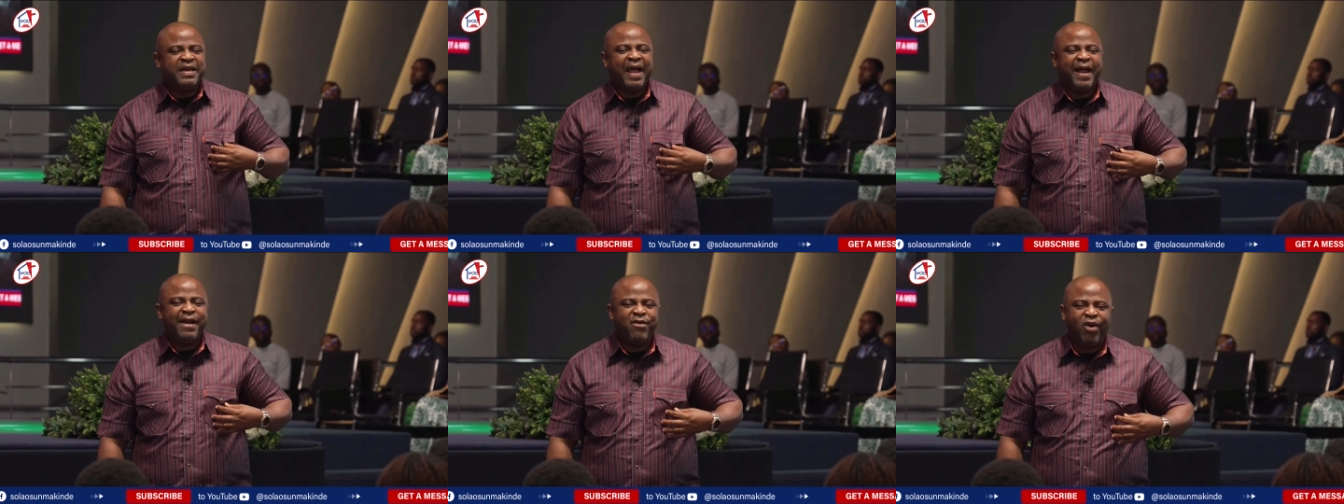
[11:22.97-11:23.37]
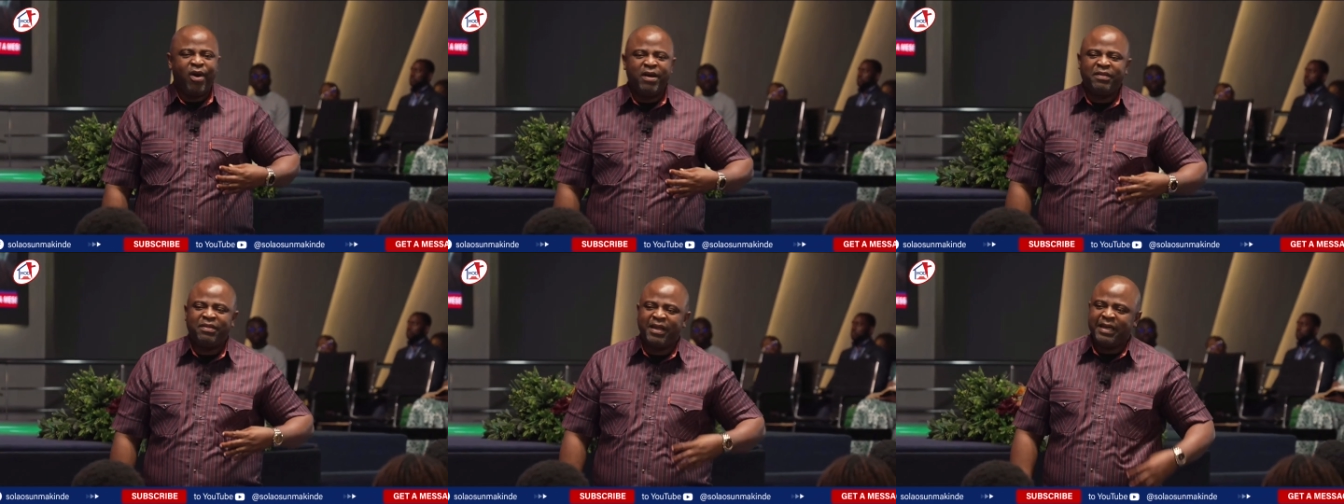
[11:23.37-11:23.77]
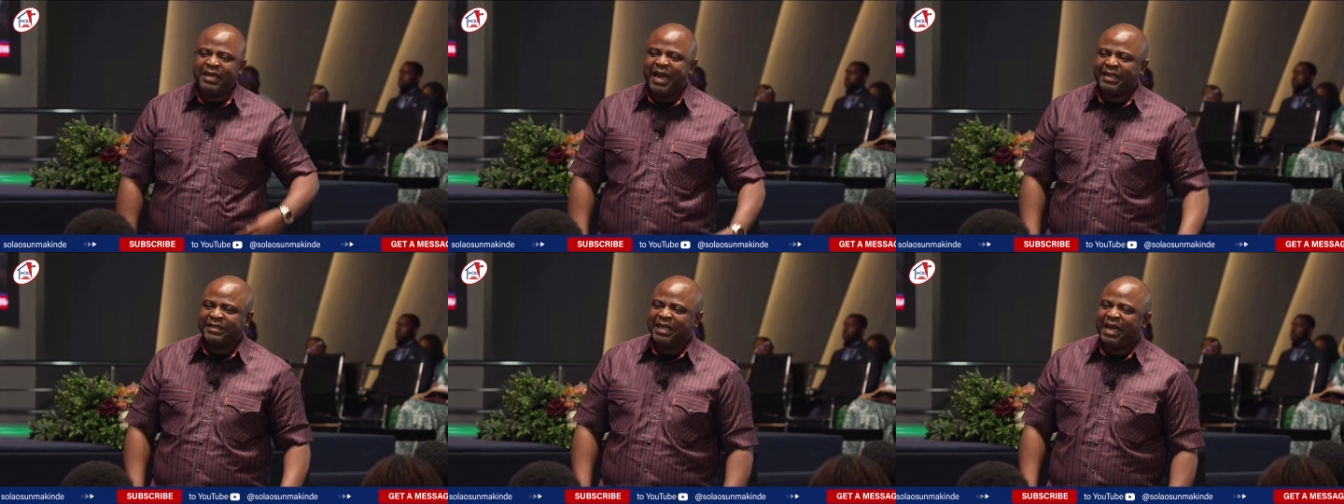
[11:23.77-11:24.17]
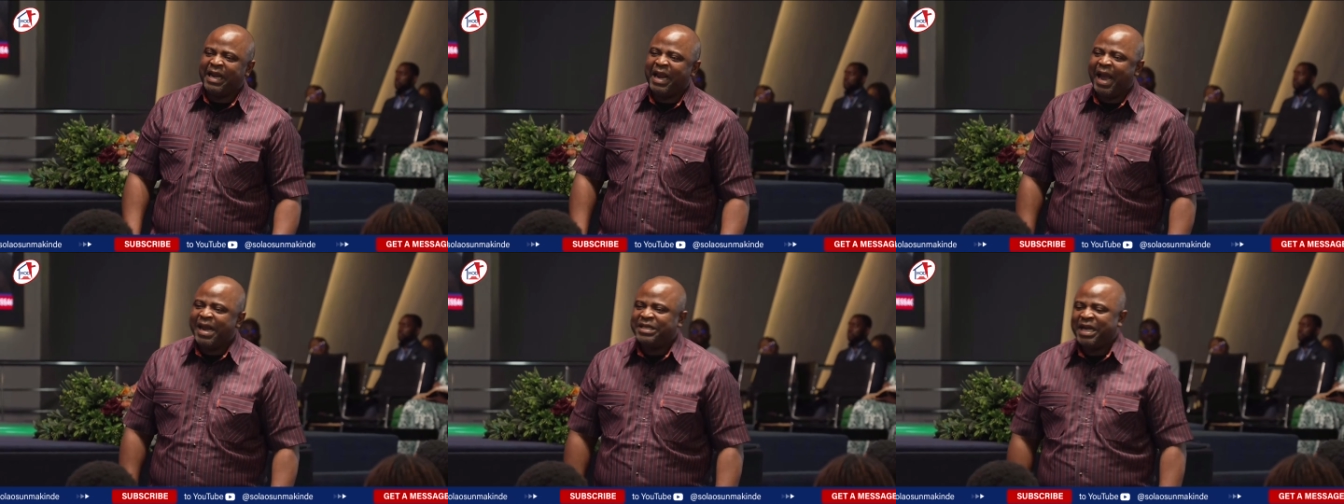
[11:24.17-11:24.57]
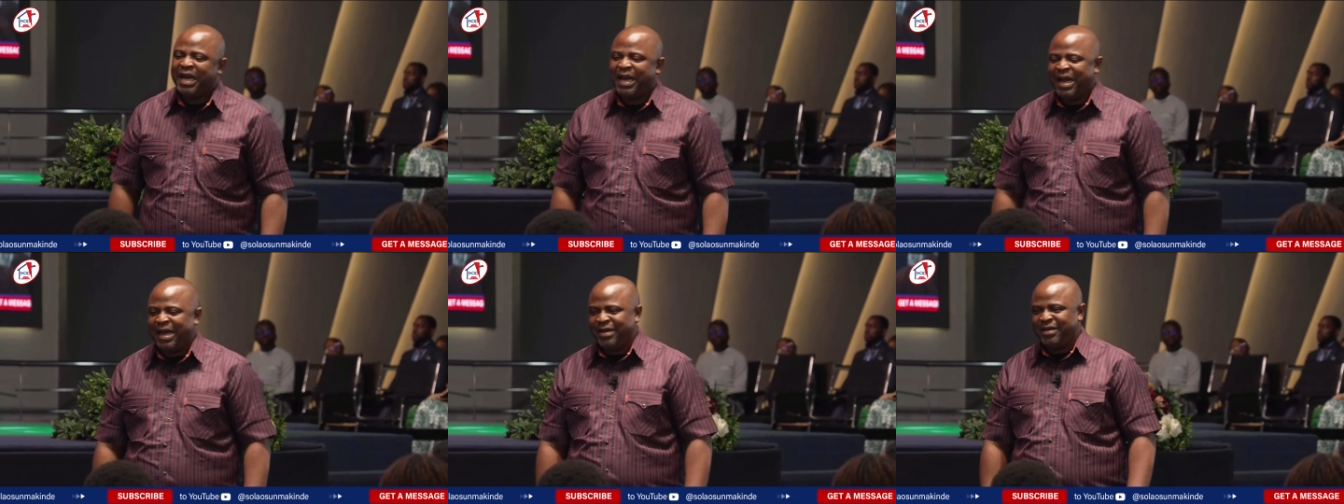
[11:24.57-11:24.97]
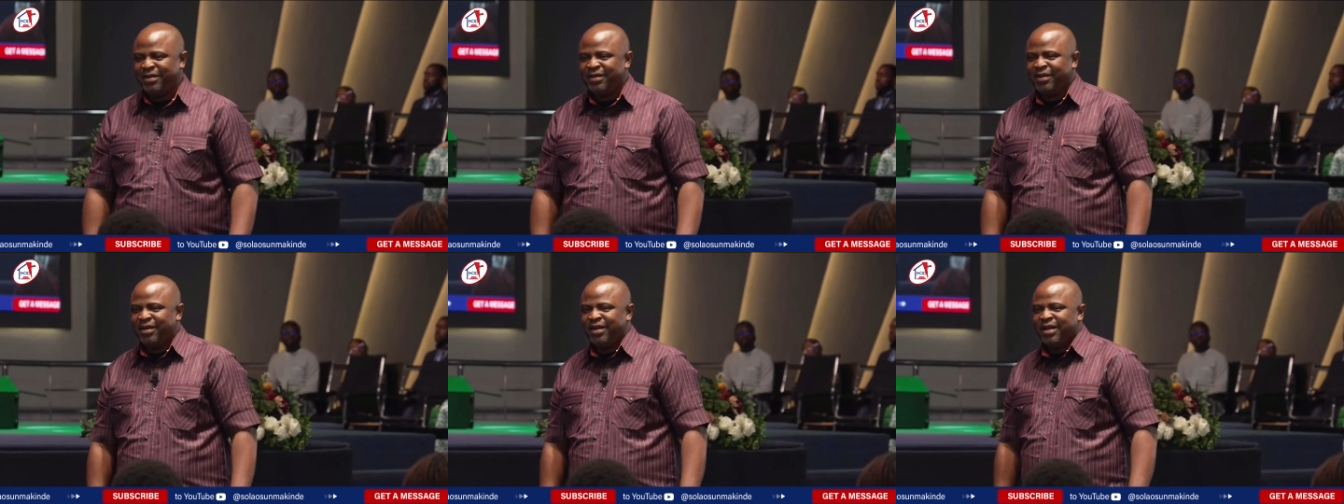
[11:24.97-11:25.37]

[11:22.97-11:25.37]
The anointing that Elijah had